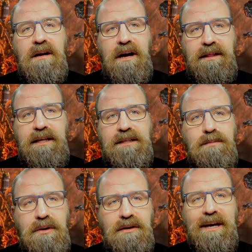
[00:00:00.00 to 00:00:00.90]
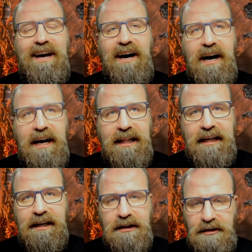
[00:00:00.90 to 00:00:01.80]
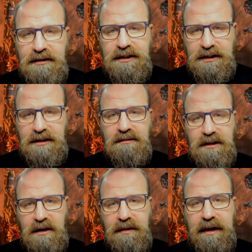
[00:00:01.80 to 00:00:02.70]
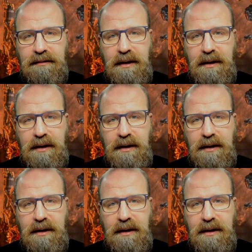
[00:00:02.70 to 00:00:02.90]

and this book highly encourages you to go out